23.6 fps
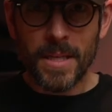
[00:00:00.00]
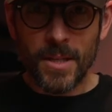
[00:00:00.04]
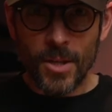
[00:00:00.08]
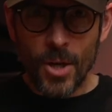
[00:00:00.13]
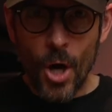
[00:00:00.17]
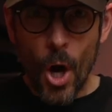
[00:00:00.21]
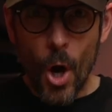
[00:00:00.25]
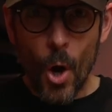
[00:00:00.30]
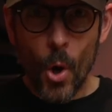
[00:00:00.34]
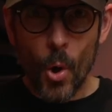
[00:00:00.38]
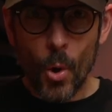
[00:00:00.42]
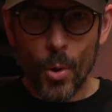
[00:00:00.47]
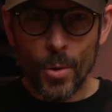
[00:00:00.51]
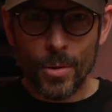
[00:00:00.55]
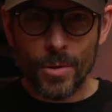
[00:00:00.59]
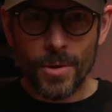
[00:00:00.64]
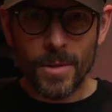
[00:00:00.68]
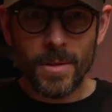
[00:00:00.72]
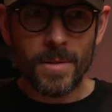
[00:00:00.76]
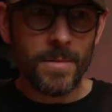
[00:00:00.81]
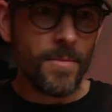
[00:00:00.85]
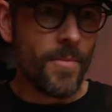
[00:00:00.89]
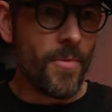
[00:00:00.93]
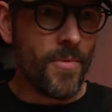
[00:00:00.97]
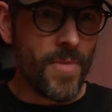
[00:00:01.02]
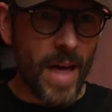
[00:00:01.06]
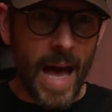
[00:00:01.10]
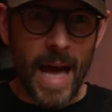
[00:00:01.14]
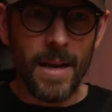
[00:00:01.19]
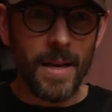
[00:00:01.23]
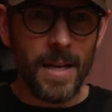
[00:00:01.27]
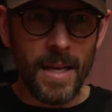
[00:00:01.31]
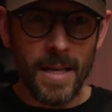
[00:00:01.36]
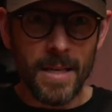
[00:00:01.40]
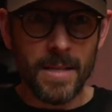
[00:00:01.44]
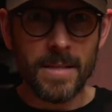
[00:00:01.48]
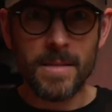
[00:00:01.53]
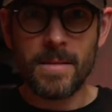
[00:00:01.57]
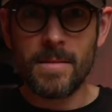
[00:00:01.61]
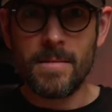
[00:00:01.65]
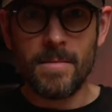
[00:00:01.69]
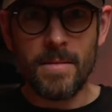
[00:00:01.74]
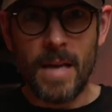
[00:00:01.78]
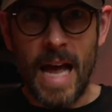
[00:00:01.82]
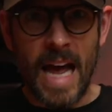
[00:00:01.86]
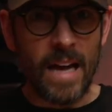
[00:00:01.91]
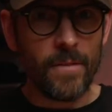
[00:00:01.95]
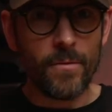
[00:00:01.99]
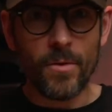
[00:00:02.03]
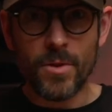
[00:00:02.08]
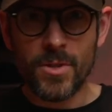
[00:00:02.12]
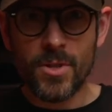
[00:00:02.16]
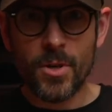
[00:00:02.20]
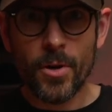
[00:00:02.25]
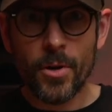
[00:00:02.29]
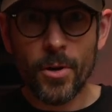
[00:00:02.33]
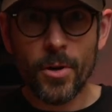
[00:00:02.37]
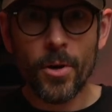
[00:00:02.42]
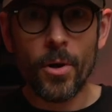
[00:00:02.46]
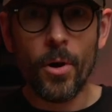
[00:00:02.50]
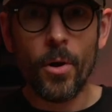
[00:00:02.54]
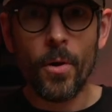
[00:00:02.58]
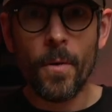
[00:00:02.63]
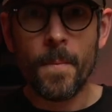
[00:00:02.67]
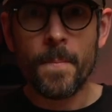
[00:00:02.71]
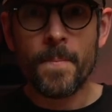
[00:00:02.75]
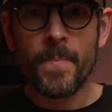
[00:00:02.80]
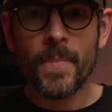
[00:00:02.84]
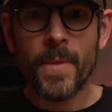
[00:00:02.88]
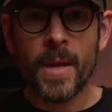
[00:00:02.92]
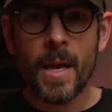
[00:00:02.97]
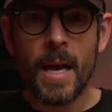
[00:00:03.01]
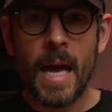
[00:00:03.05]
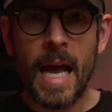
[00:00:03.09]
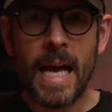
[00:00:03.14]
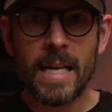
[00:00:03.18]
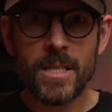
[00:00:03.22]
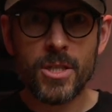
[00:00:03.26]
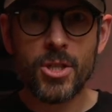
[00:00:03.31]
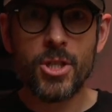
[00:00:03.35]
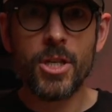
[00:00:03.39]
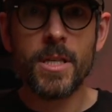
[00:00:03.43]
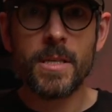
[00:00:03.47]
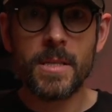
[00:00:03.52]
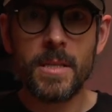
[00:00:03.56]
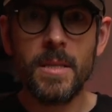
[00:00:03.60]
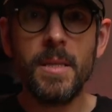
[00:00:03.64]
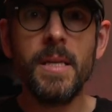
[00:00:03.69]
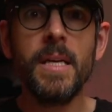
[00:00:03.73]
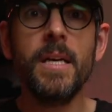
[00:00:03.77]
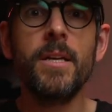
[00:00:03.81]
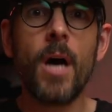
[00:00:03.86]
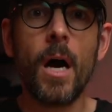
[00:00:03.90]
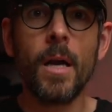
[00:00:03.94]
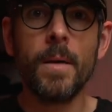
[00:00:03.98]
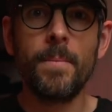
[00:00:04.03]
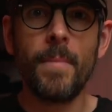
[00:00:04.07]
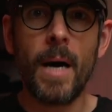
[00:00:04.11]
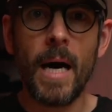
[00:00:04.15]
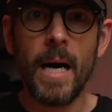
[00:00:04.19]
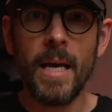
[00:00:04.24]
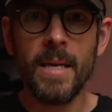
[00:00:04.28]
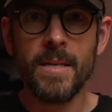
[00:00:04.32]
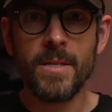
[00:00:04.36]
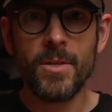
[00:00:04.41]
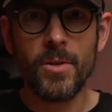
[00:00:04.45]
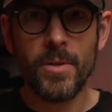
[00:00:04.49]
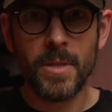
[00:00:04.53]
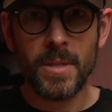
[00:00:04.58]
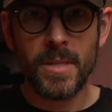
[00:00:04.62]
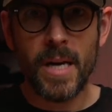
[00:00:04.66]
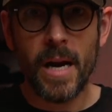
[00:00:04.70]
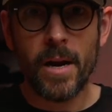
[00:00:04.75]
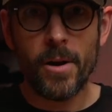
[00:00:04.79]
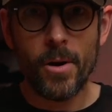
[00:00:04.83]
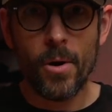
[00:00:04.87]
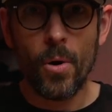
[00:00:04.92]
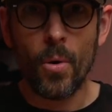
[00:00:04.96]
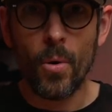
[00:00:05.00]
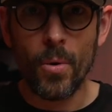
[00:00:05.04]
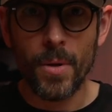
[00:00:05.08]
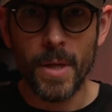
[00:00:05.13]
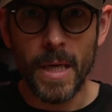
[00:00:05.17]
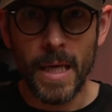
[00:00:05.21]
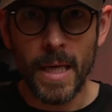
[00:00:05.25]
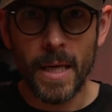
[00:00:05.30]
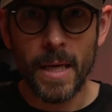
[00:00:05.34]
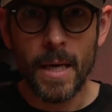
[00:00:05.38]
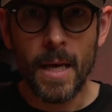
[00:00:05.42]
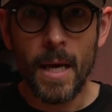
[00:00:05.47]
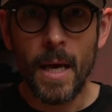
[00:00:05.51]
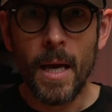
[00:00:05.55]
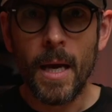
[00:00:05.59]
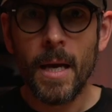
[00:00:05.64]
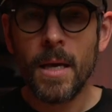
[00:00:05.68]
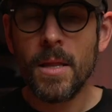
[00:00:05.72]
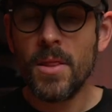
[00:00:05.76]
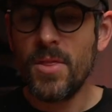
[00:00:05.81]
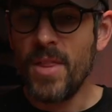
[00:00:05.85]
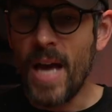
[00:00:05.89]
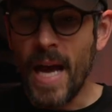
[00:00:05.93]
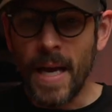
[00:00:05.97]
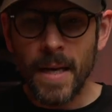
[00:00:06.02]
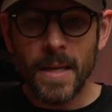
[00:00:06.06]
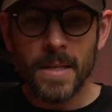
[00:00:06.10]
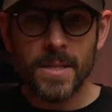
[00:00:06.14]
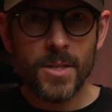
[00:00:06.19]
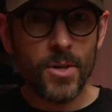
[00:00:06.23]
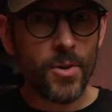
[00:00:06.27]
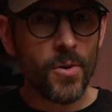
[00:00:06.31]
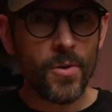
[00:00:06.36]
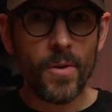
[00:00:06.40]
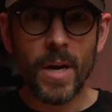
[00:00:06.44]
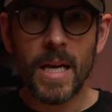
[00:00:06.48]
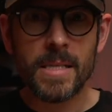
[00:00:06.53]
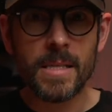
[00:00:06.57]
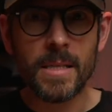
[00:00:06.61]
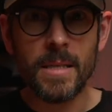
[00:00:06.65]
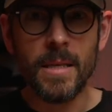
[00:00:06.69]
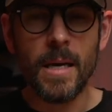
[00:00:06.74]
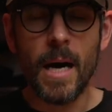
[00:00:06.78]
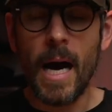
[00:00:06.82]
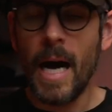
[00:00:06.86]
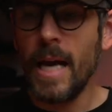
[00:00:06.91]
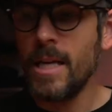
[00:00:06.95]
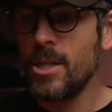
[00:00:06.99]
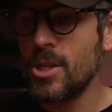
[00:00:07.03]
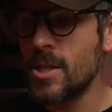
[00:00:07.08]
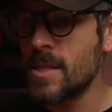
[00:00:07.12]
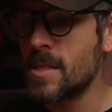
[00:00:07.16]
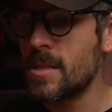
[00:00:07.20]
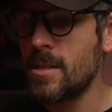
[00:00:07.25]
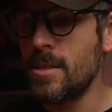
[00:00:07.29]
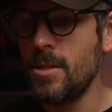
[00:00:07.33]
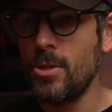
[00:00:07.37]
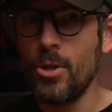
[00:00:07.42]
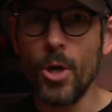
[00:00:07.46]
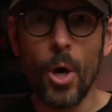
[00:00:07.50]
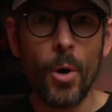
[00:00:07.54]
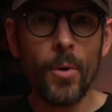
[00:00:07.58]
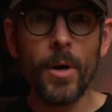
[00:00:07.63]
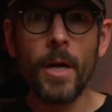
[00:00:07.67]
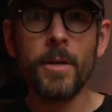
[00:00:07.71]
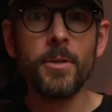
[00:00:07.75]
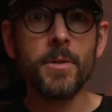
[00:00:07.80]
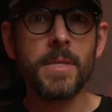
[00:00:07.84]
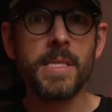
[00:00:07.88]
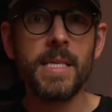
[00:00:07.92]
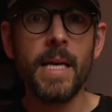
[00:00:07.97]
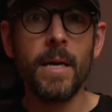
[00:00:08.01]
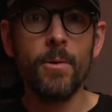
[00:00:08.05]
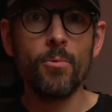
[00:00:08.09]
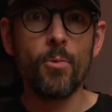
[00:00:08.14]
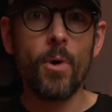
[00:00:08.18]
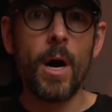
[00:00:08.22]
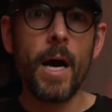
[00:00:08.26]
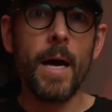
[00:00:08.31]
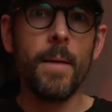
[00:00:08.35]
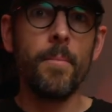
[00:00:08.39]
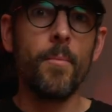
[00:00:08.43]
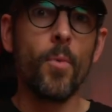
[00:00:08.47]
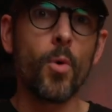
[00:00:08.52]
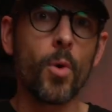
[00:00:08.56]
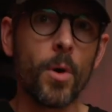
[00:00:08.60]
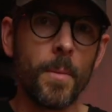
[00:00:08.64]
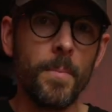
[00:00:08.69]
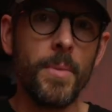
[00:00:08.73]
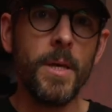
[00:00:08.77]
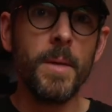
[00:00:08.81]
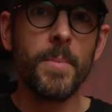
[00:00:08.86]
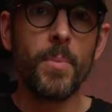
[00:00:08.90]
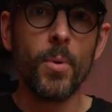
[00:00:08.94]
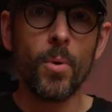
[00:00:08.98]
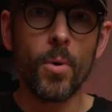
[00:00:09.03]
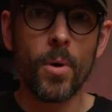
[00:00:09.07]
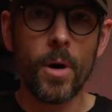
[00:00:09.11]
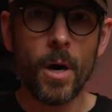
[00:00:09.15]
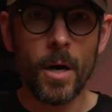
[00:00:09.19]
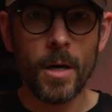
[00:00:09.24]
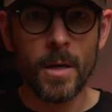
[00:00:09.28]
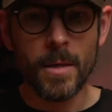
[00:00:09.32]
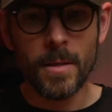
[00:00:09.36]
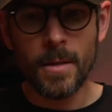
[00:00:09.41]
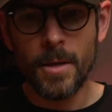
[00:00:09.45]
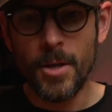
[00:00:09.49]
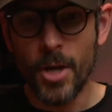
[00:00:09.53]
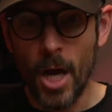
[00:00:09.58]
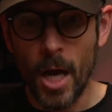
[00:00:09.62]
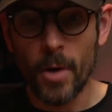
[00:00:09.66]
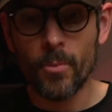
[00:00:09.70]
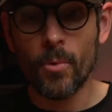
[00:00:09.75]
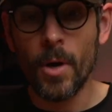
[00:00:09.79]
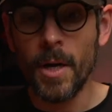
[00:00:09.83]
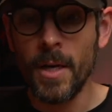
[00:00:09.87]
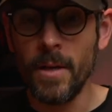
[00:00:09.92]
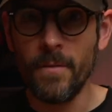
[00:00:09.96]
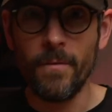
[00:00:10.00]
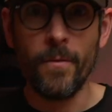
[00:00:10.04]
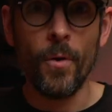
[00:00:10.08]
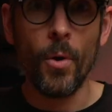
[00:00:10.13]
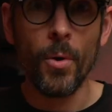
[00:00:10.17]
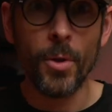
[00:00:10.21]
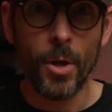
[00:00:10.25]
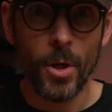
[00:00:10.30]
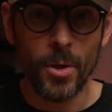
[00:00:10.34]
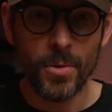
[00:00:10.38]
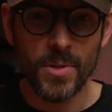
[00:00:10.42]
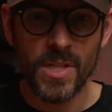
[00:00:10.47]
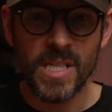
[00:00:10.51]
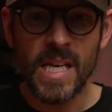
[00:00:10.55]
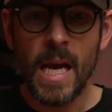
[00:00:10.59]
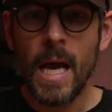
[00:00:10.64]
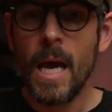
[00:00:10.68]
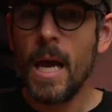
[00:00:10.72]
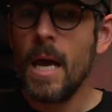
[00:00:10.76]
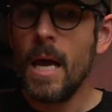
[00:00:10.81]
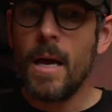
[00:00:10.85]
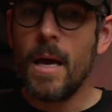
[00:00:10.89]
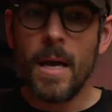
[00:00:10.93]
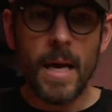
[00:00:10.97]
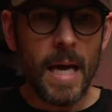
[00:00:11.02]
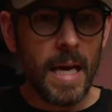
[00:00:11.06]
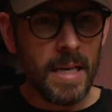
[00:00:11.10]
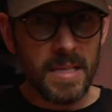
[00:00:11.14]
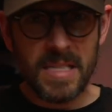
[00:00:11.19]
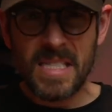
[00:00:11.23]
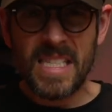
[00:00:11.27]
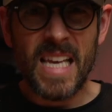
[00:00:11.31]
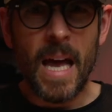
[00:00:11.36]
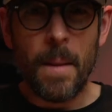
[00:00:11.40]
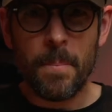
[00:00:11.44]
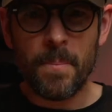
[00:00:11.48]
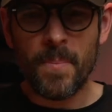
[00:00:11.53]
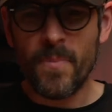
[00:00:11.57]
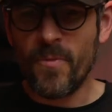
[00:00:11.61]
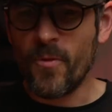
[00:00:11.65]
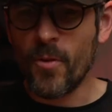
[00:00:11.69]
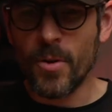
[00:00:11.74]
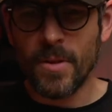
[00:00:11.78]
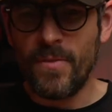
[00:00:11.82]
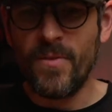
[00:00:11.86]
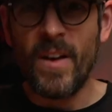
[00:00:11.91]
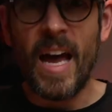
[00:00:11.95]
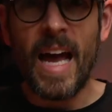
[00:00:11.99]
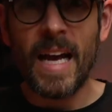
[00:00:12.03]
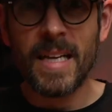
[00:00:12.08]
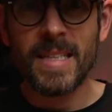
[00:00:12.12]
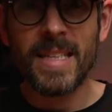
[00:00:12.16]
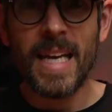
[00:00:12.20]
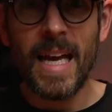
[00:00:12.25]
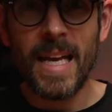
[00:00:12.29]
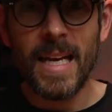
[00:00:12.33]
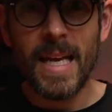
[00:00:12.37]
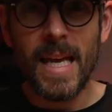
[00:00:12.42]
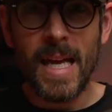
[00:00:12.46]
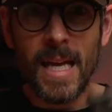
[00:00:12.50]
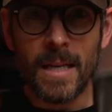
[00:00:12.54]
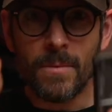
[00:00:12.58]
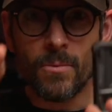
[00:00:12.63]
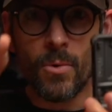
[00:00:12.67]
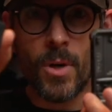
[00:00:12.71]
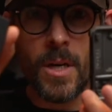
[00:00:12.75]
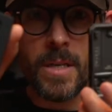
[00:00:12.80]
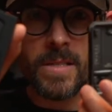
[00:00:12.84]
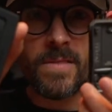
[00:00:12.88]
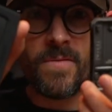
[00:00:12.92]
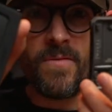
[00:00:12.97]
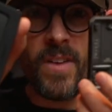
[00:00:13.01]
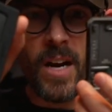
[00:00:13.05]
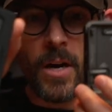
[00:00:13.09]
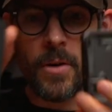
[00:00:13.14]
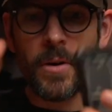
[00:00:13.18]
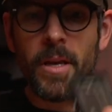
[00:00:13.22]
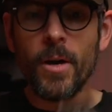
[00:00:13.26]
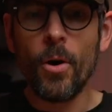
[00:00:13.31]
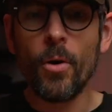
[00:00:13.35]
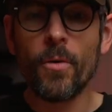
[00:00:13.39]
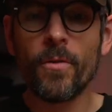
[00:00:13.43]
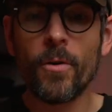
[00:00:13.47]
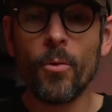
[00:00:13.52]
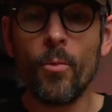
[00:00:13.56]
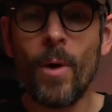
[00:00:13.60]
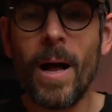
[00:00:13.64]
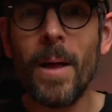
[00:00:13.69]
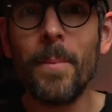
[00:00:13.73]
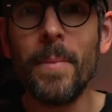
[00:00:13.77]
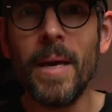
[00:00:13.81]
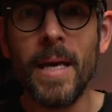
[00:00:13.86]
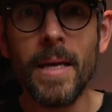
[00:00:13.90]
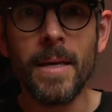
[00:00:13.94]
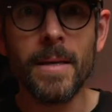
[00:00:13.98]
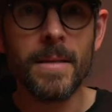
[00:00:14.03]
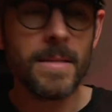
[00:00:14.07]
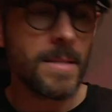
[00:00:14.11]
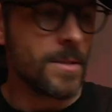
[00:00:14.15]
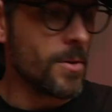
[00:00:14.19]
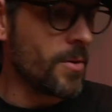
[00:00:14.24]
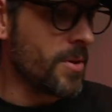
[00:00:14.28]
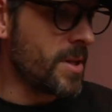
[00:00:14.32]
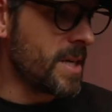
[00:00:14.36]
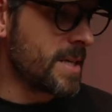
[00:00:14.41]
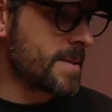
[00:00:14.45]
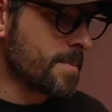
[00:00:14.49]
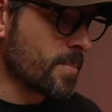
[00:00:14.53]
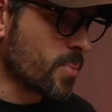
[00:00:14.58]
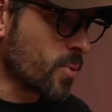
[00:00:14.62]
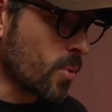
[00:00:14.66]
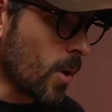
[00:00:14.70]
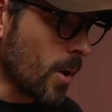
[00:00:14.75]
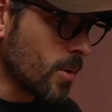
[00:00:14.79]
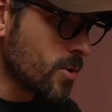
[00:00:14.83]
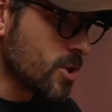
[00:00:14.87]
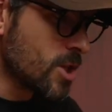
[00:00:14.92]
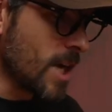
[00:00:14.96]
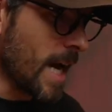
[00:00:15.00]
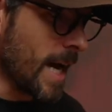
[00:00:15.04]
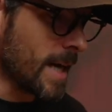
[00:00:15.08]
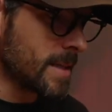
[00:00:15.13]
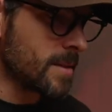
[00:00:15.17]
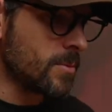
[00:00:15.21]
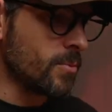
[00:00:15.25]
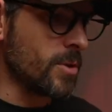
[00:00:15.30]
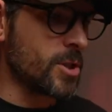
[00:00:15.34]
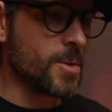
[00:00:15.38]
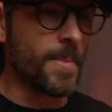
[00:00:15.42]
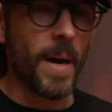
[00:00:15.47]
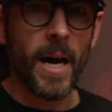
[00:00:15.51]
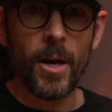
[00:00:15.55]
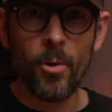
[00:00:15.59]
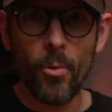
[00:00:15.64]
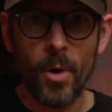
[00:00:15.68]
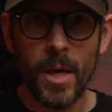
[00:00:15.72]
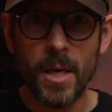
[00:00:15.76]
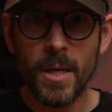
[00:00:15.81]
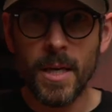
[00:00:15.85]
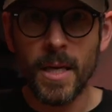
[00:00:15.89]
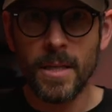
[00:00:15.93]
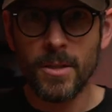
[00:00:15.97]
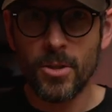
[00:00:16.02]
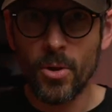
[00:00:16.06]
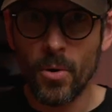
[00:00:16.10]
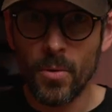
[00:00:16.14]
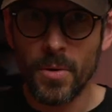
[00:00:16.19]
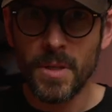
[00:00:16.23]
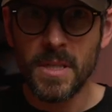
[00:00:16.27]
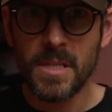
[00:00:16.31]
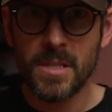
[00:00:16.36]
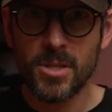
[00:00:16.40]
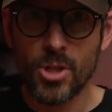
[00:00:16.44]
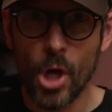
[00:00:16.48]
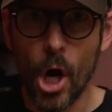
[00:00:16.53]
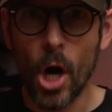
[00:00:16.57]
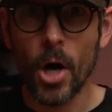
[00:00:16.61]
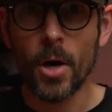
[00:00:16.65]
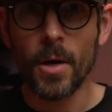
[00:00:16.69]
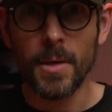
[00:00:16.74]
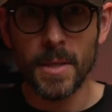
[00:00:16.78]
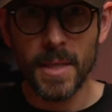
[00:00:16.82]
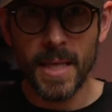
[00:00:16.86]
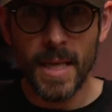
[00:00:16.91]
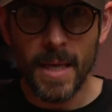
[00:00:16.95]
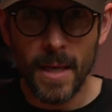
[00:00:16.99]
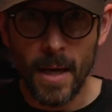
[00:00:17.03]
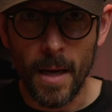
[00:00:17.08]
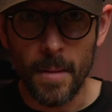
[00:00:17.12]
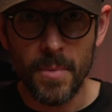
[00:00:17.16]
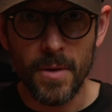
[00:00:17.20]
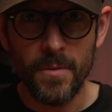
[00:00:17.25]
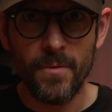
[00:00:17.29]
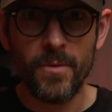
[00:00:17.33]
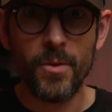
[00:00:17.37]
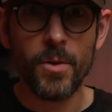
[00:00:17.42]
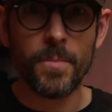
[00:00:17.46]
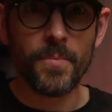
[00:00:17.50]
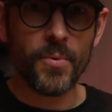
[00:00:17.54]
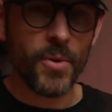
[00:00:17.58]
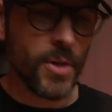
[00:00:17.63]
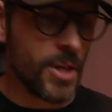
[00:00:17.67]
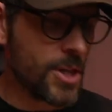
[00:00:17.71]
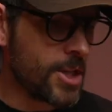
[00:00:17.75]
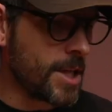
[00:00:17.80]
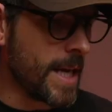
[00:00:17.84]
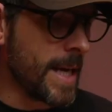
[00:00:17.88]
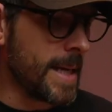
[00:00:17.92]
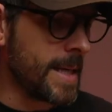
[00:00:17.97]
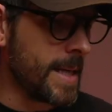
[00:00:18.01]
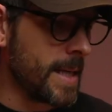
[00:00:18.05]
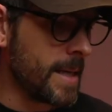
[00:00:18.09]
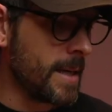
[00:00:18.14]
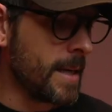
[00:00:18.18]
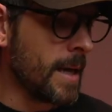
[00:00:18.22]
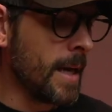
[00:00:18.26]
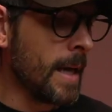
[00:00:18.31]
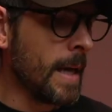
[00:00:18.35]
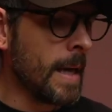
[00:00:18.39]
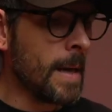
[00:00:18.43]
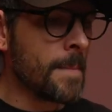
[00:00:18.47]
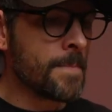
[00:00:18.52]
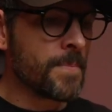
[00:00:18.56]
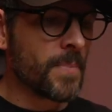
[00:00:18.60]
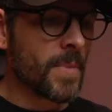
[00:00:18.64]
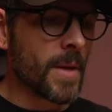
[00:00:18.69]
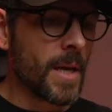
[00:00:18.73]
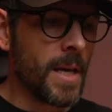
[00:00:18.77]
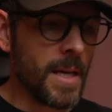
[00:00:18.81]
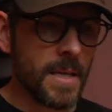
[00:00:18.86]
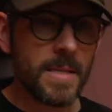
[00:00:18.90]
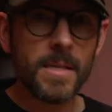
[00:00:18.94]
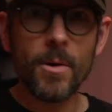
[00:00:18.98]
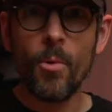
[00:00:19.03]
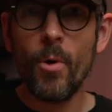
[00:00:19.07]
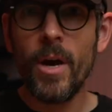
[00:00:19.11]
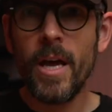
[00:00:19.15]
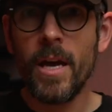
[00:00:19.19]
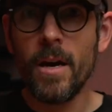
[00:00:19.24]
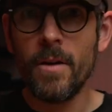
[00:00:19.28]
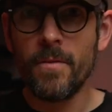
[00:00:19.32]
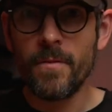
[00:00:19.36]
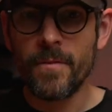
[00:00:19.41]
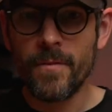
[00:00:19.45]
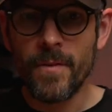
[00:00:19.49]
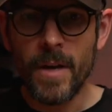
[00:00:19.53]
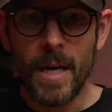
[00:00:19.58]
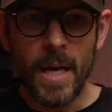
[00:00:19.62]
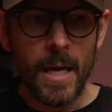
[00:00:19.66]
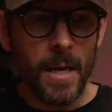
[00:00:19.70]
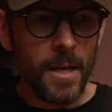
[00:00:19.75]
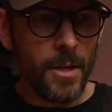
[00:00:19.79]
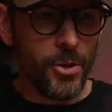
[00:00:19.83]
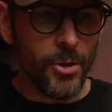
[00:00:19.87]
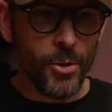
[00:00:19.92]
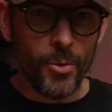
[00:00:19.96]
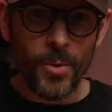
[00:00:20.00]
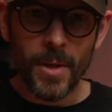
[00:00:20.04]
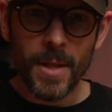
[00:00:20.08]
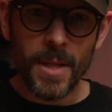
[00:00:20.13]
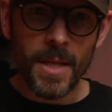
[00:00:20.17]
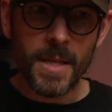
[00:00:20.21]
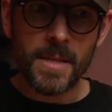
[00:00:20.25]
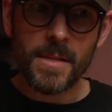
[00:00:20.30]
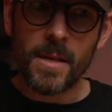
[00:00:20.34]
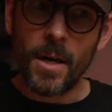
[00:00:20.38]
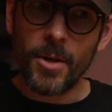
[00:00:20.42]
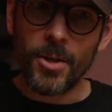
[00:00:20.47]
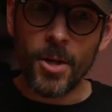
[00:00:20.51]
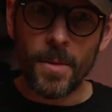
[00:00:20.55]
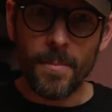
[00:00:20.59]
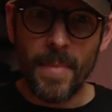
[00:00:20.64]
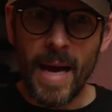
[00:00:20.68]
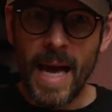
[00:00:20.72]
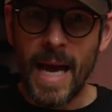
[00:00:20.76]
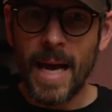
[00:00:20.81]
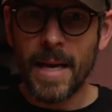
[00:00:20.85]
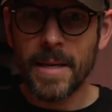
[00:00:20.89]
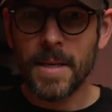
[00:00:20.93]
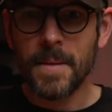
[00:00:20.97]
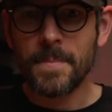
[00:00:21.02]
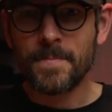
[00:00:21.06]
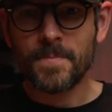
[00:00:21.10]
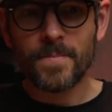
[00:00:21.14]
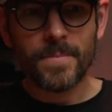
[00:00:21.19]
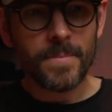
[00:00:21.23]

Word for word: node that is adversarial has just de anonymized your entire holding. That is crazy. I just don't understand why more people are not running full nodes except for the fact that it was very overwhelming. So this project, which by the way, you can totally star on GitHub if you appreciate it, is a way of doing this on your Mac